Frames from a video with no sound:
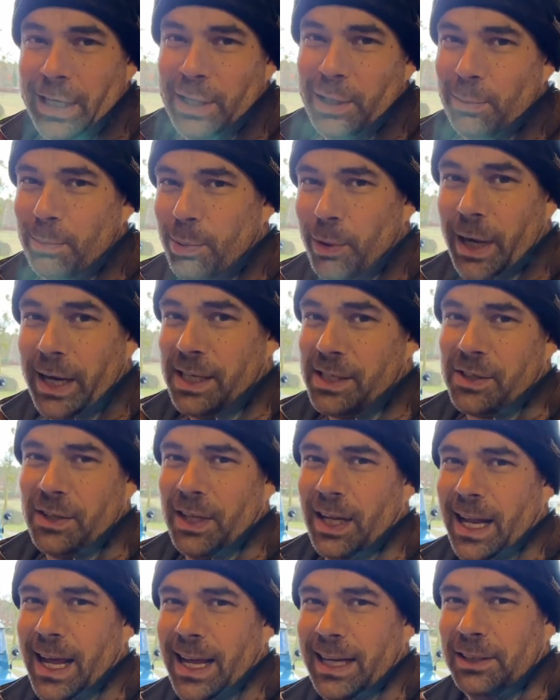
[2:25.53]
good brakes on
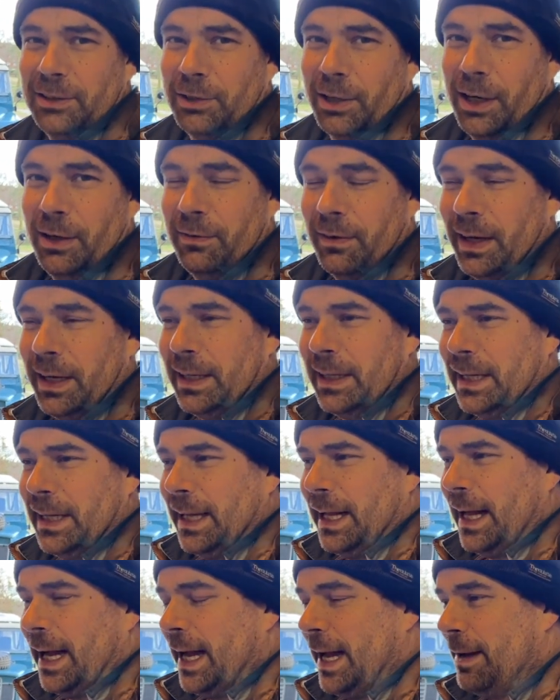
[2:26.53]
the Land Rover,
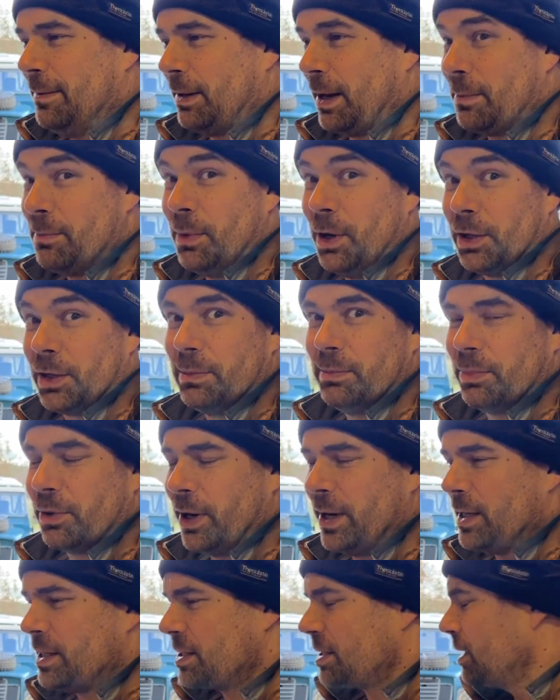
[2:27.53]
uh, like modern
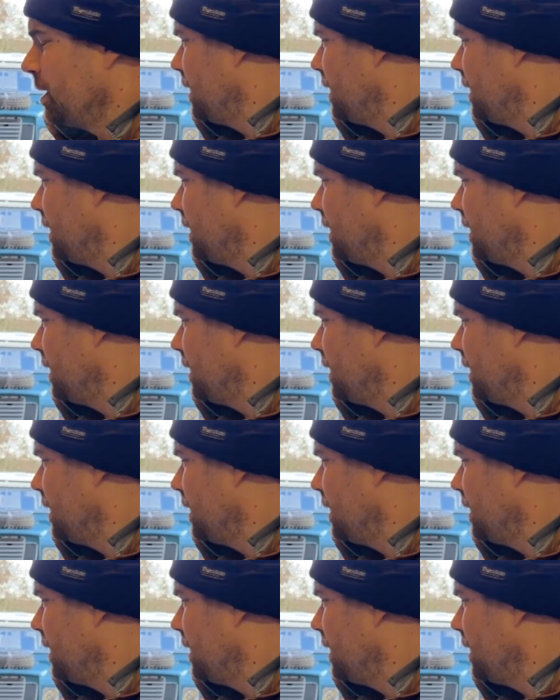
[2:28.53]
brakes.